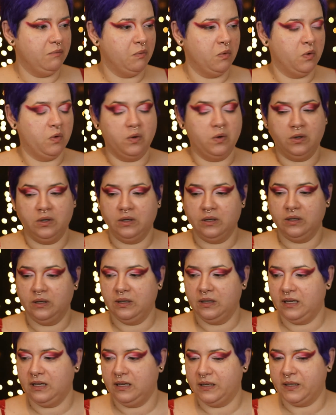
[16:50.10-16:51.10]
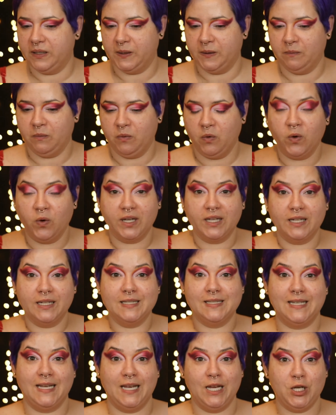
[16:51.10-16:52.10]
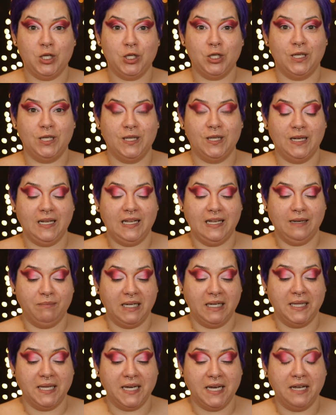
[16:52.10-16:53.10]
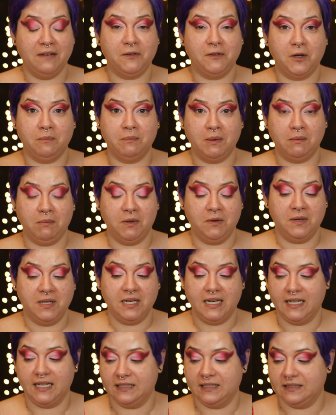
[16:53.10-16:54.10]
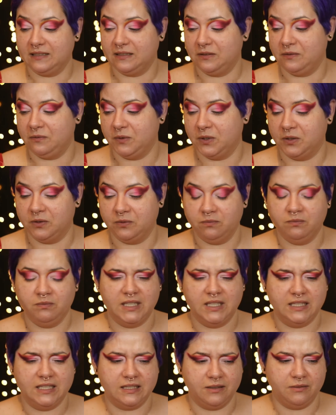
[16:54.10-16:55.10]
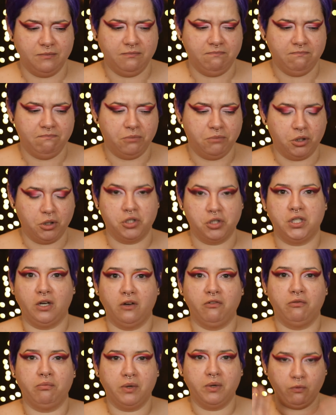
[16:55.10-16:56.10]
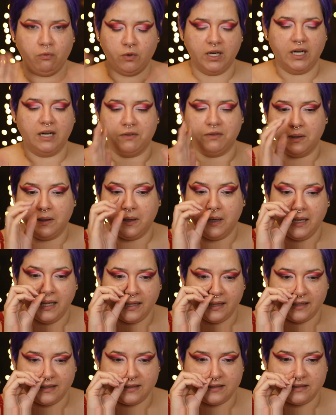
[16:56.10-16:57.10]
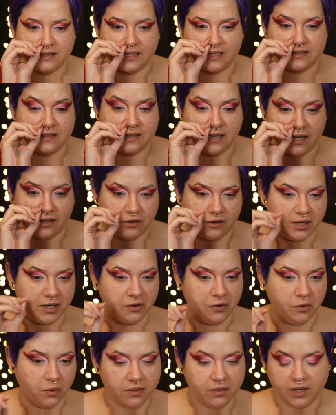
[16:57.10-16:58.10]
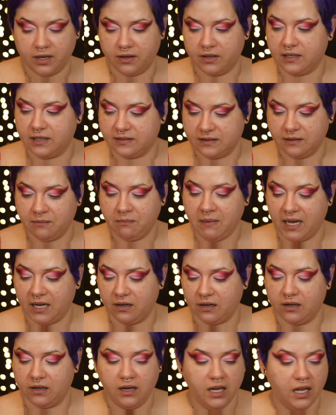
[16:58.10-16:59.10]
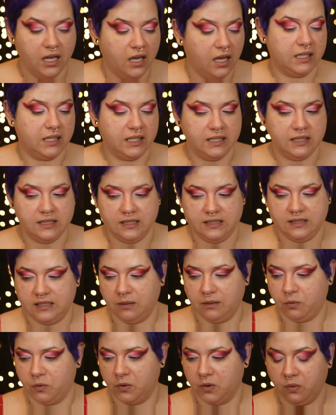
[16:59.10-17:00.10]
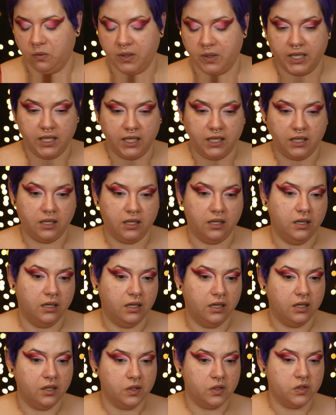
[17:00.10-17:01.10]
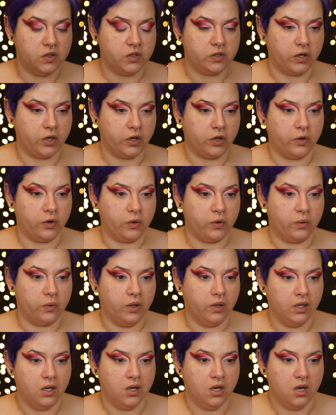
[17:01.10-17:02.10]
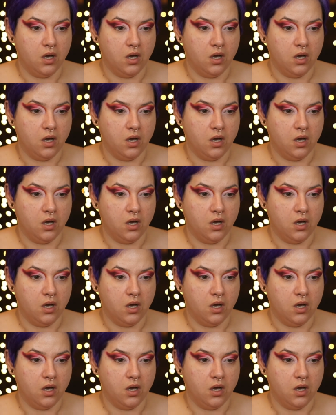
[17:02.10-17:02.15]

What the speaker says: more, organization in my life on my beauty desk. Well, it's a bookshelf, but whatever. That's neither here nor there. It doesn't matter. I'm gonna clean this up real quick. So